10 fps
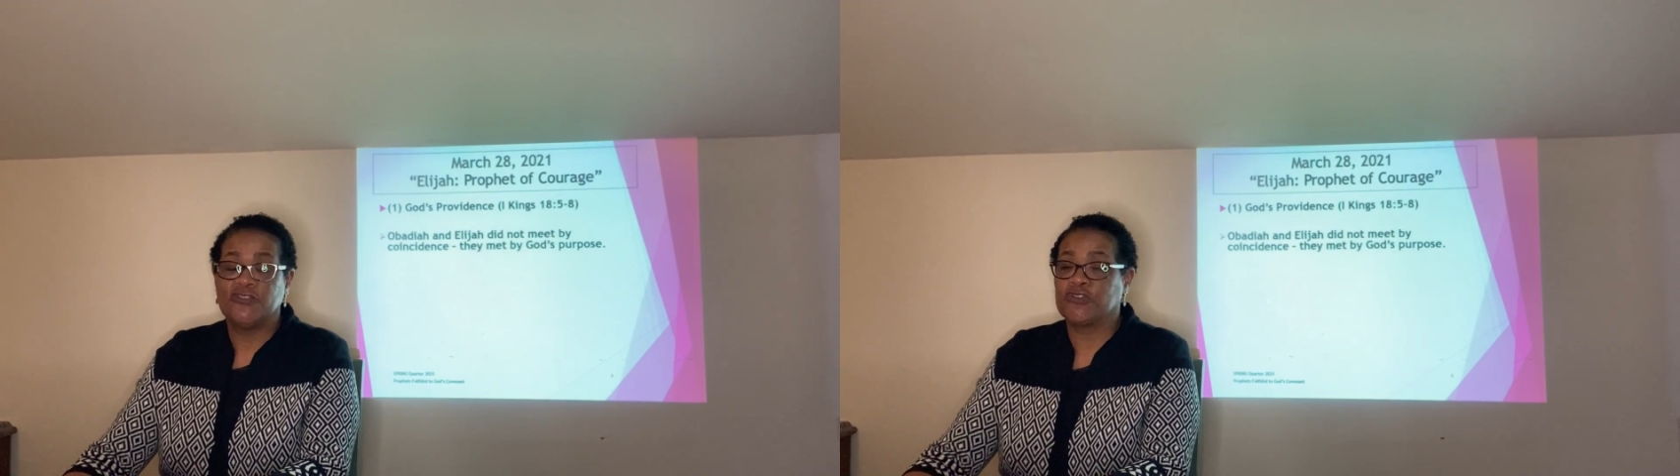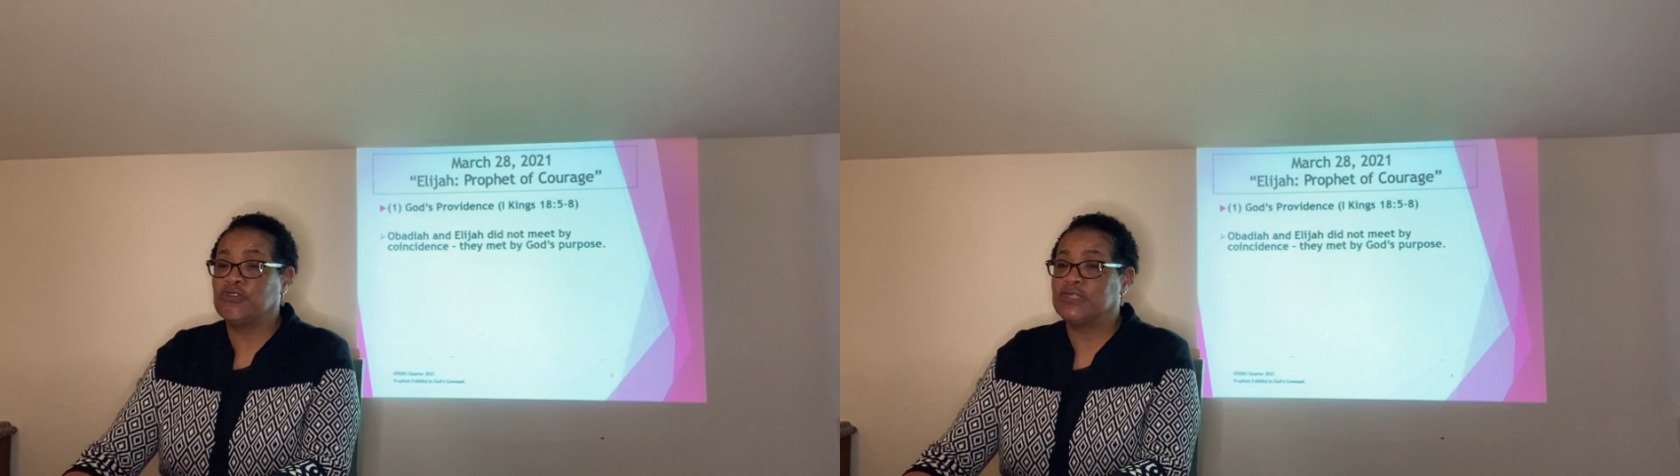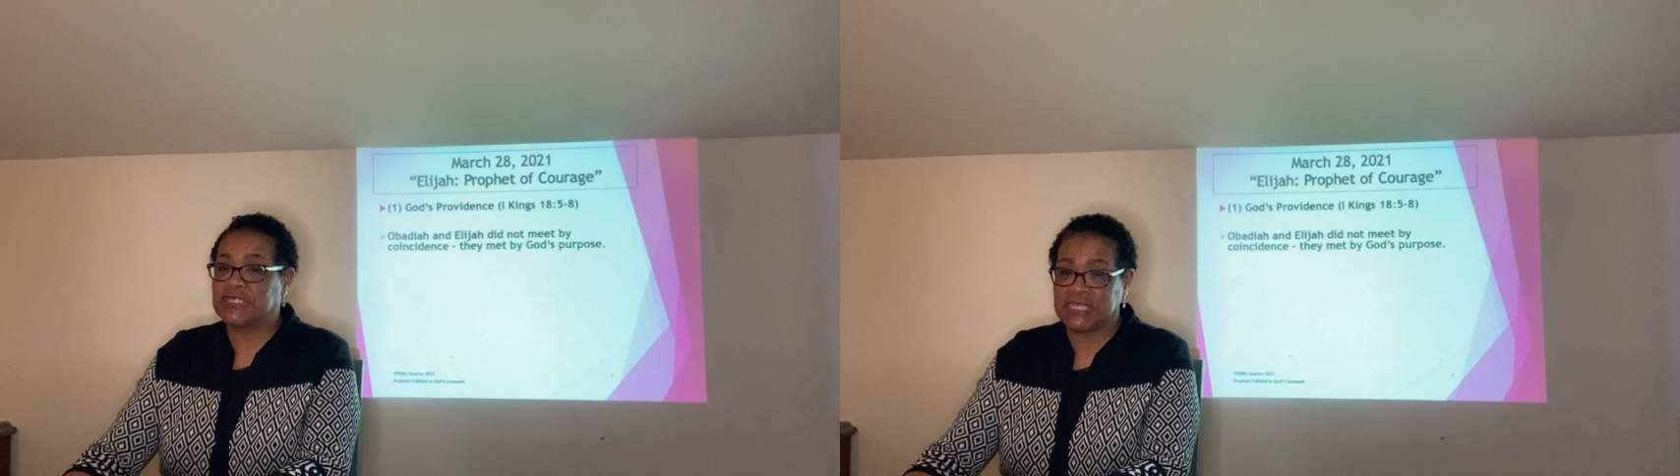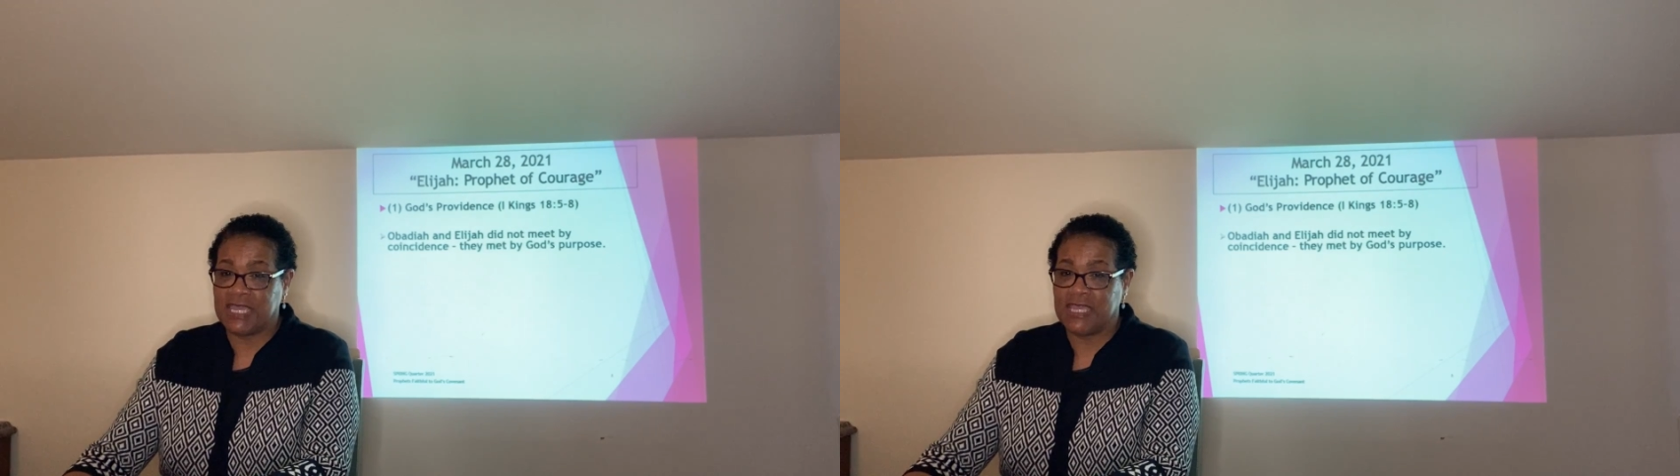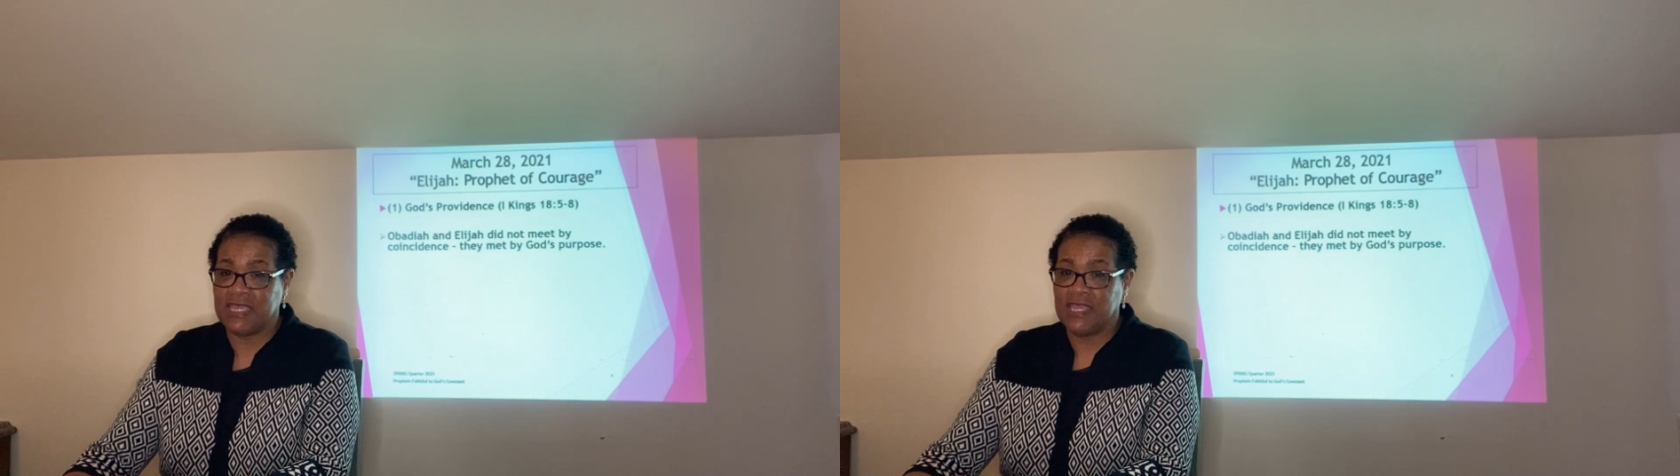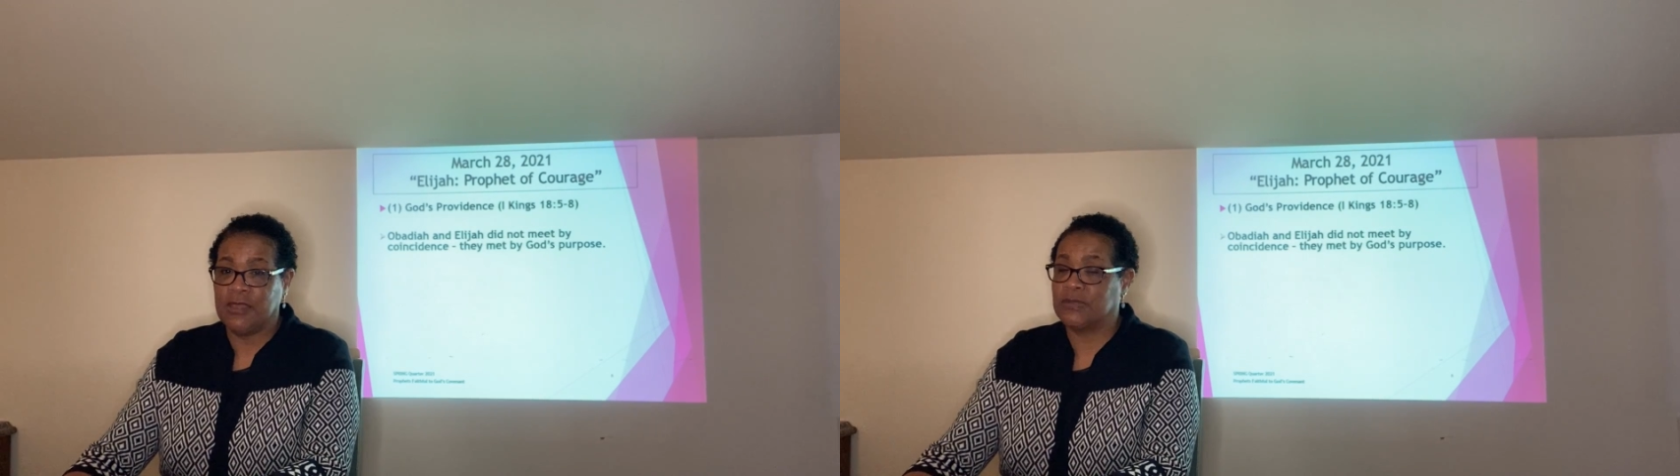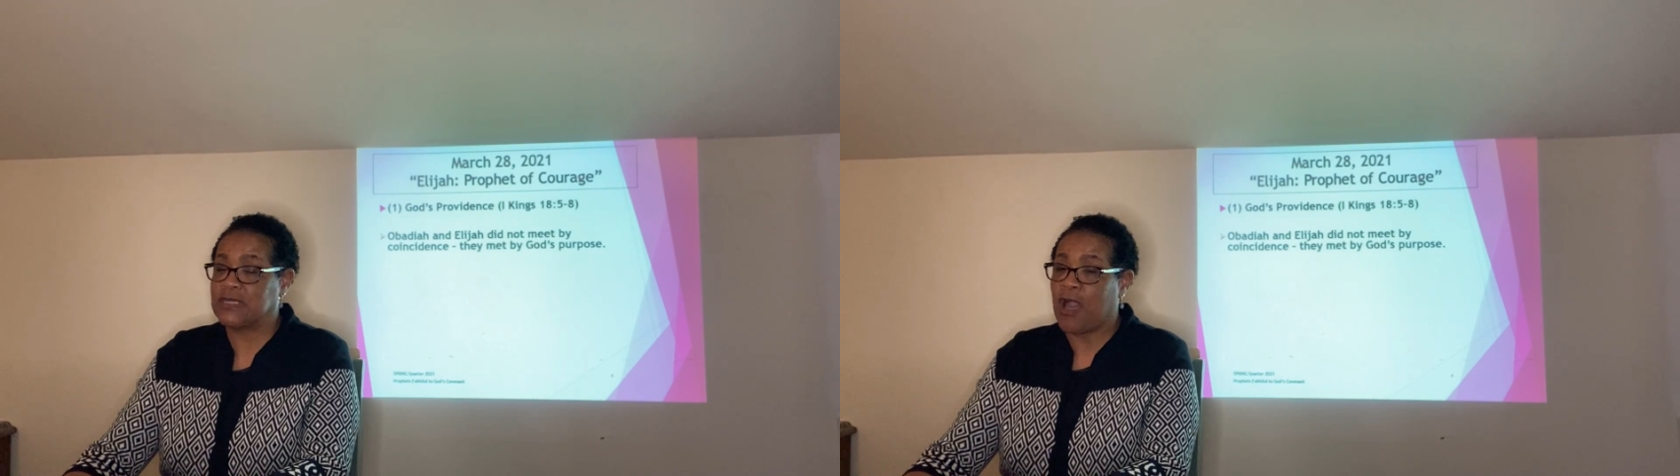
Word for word: So you see, it was